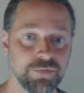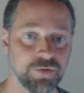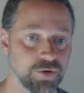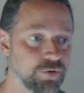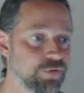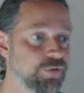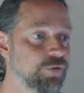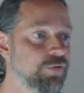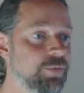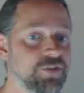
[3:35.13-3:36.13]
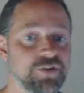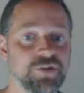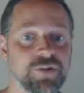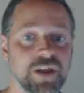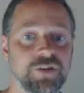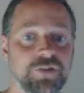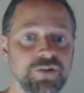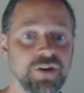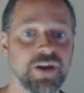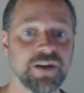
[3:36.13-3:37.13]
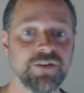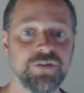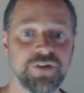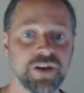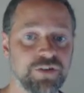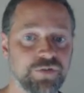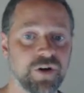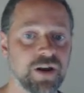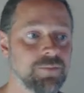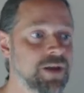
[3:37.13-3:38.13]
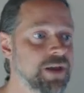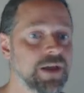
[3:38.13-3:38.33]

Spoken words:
those whose position can change each frame,